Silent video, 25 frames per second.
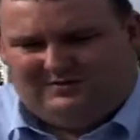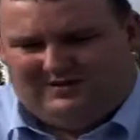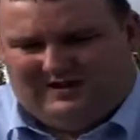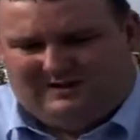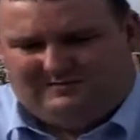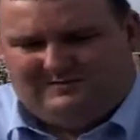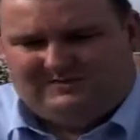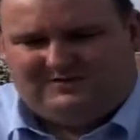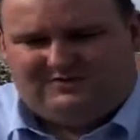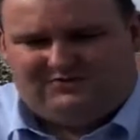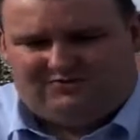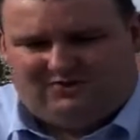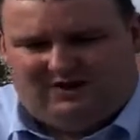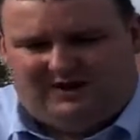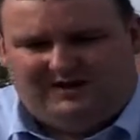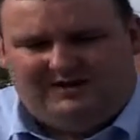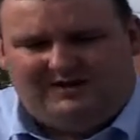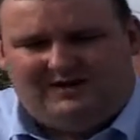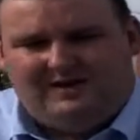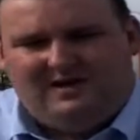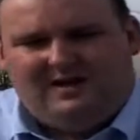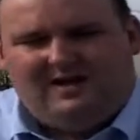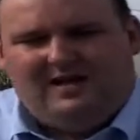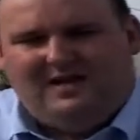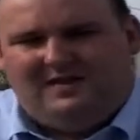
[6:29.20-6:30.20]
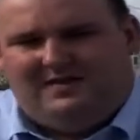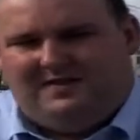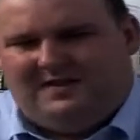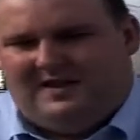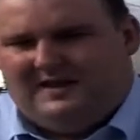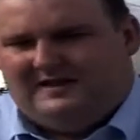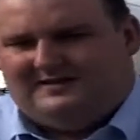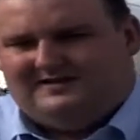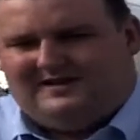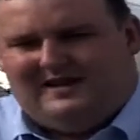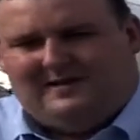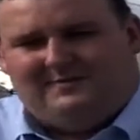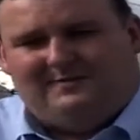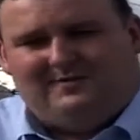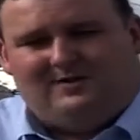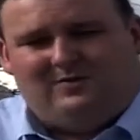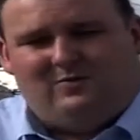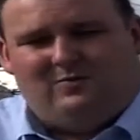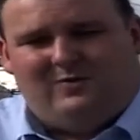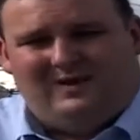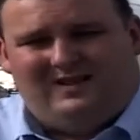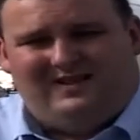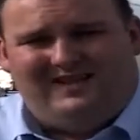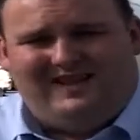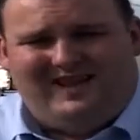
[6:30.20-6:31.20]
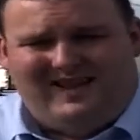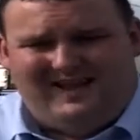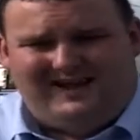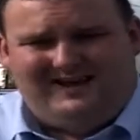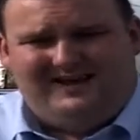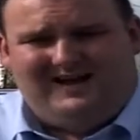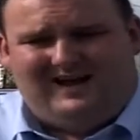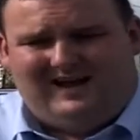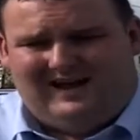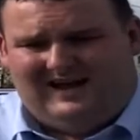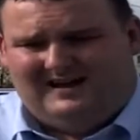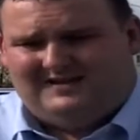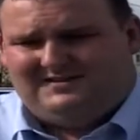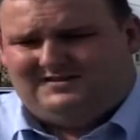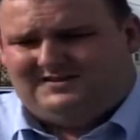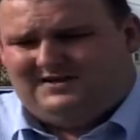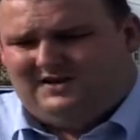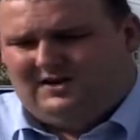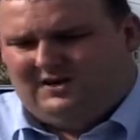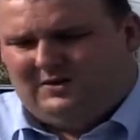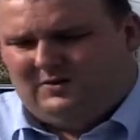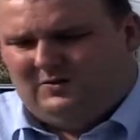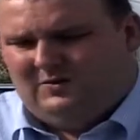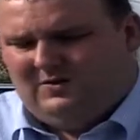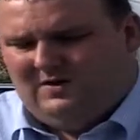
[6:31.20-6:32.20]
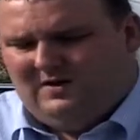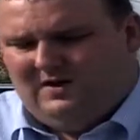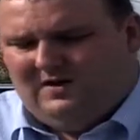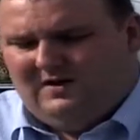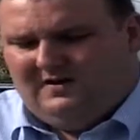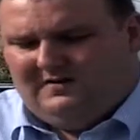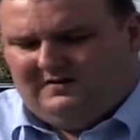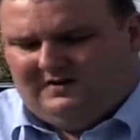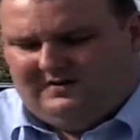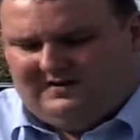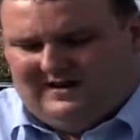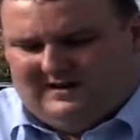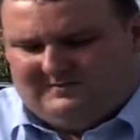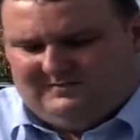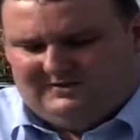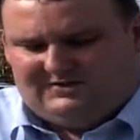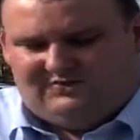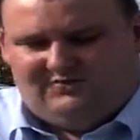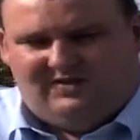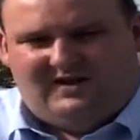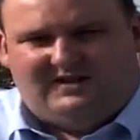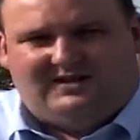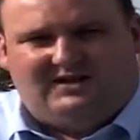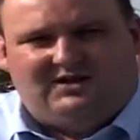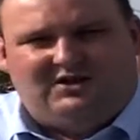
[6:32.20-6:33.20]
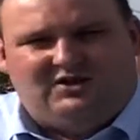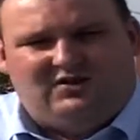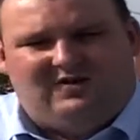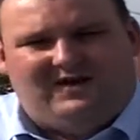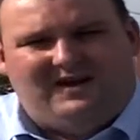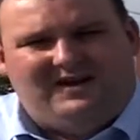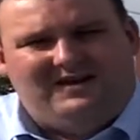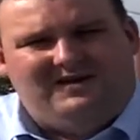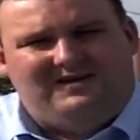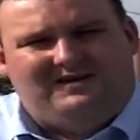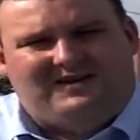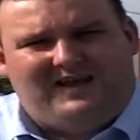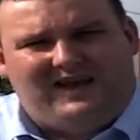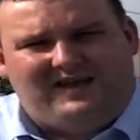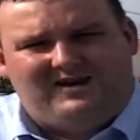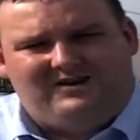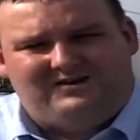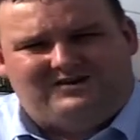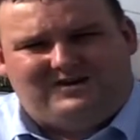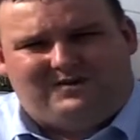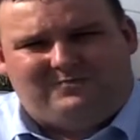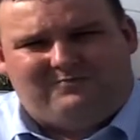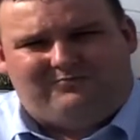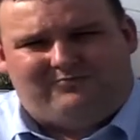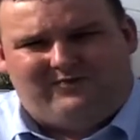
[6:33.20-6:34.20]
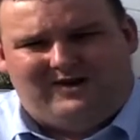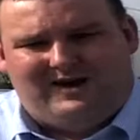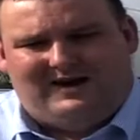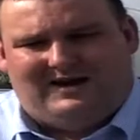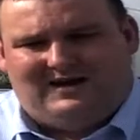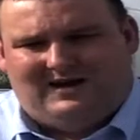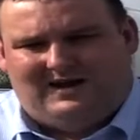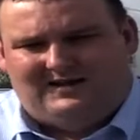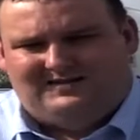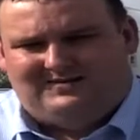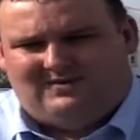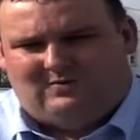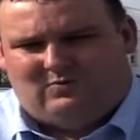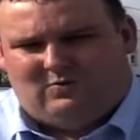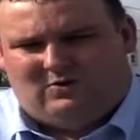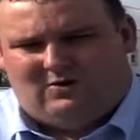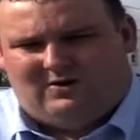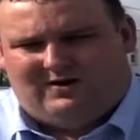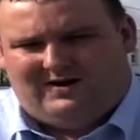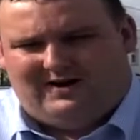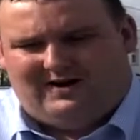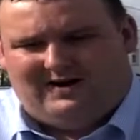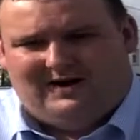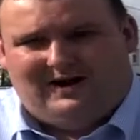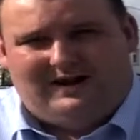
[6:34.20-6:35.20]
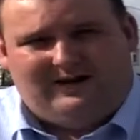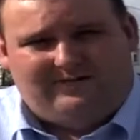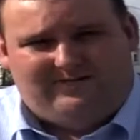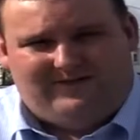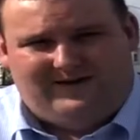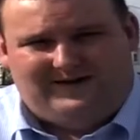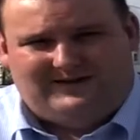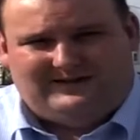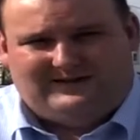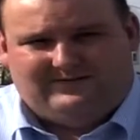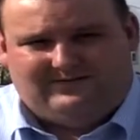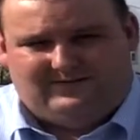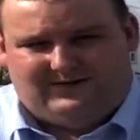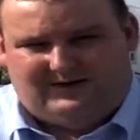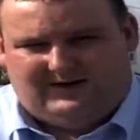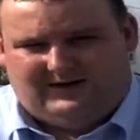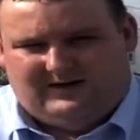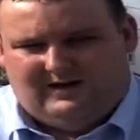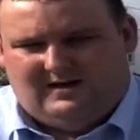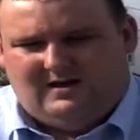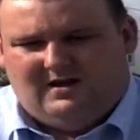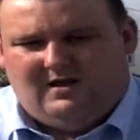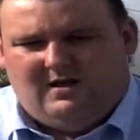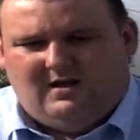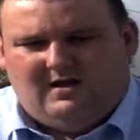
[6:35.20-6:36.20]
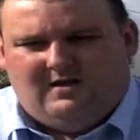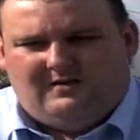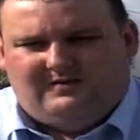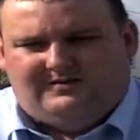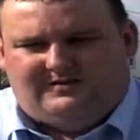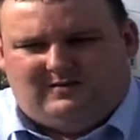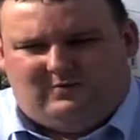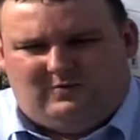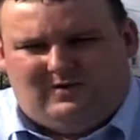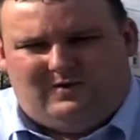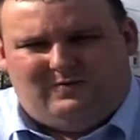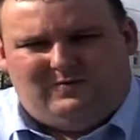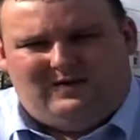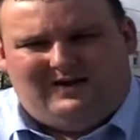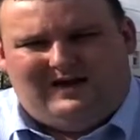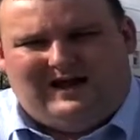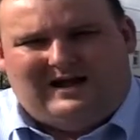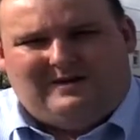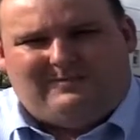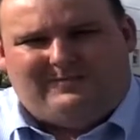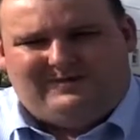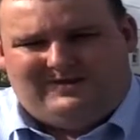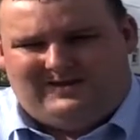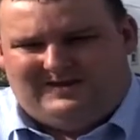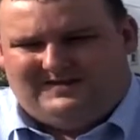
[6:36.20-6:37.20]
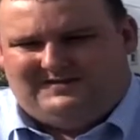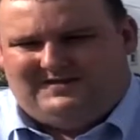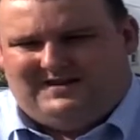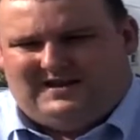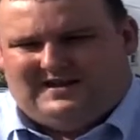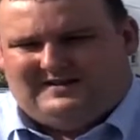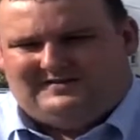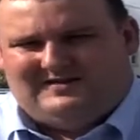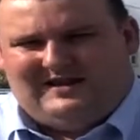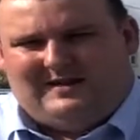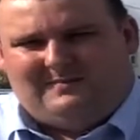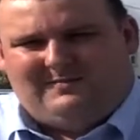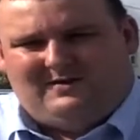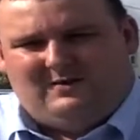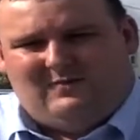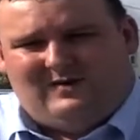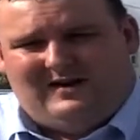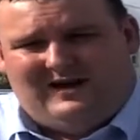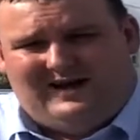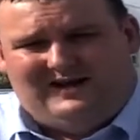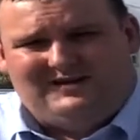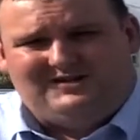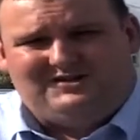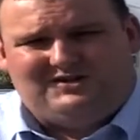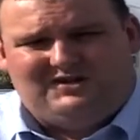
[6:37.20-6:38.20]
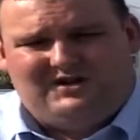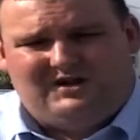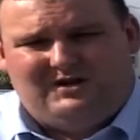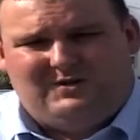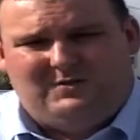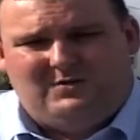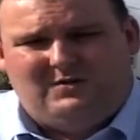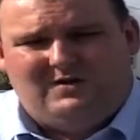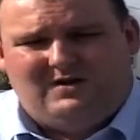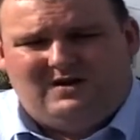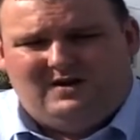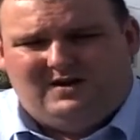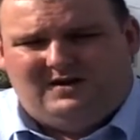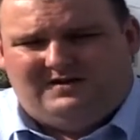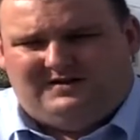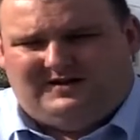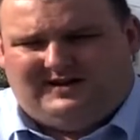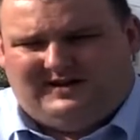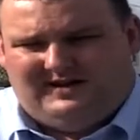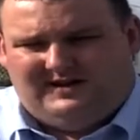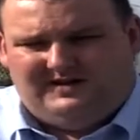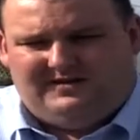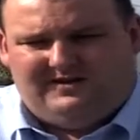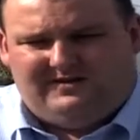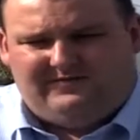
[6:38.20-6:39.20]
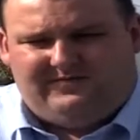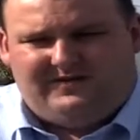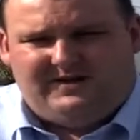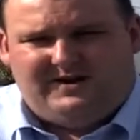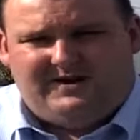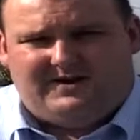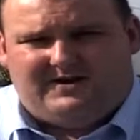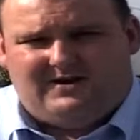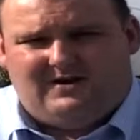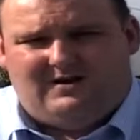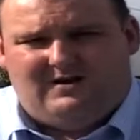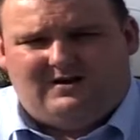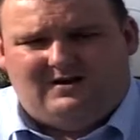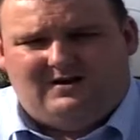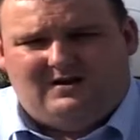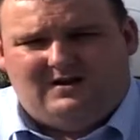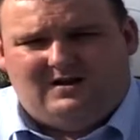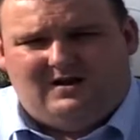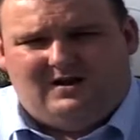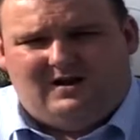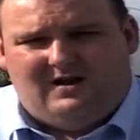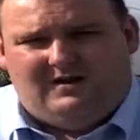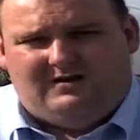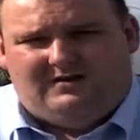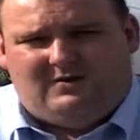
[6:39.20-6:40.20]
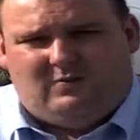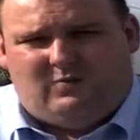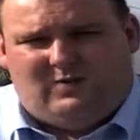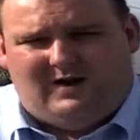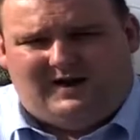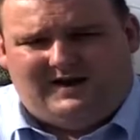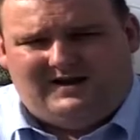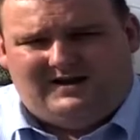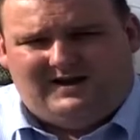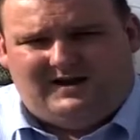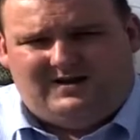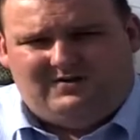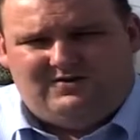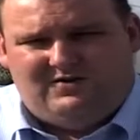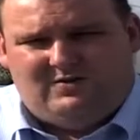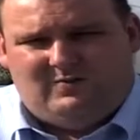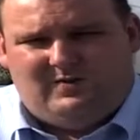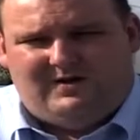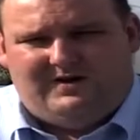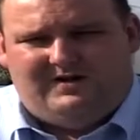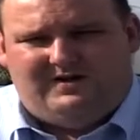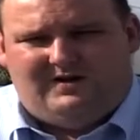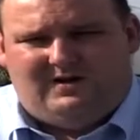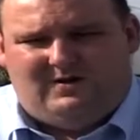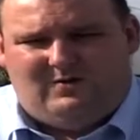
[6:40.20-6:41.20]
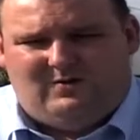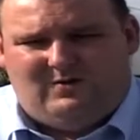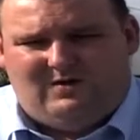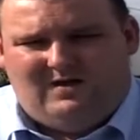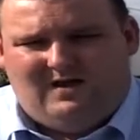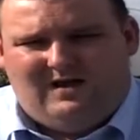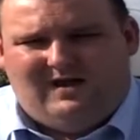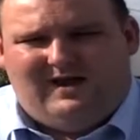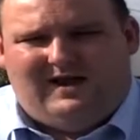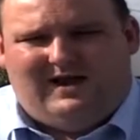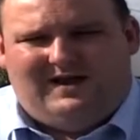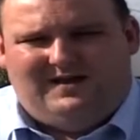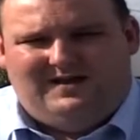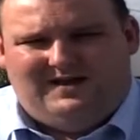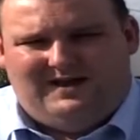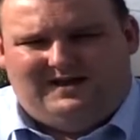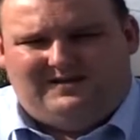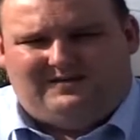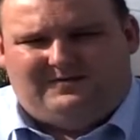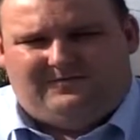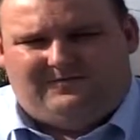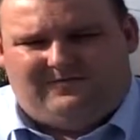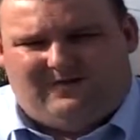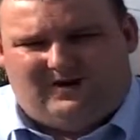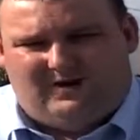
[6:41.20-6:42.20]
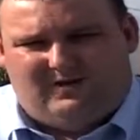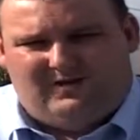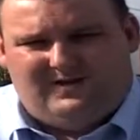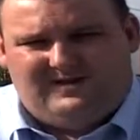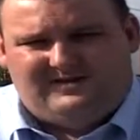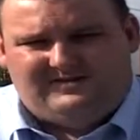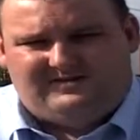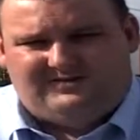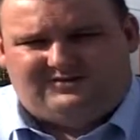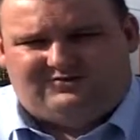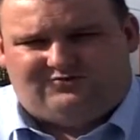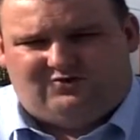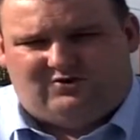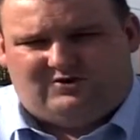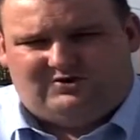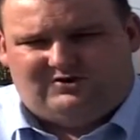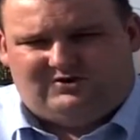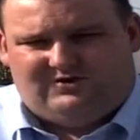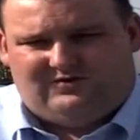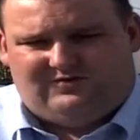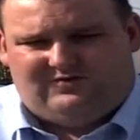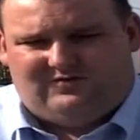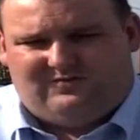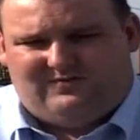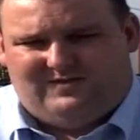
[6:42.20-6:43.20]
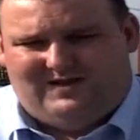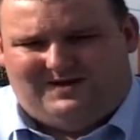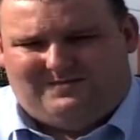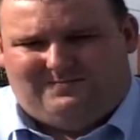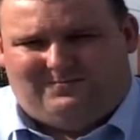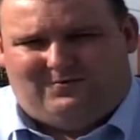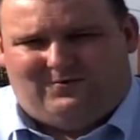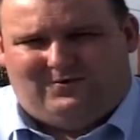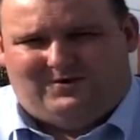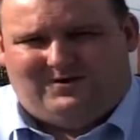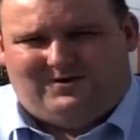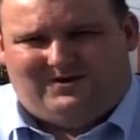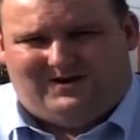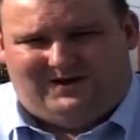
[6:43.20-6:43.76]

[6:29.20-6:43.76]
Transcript: demonstrate, the examiner will then ask you to demonstrate that your indicators and brake lights are working effectively. So what will happen is the examiner will ask you to get into the vehicle, to wind down your window, and then to follow his instructions from that point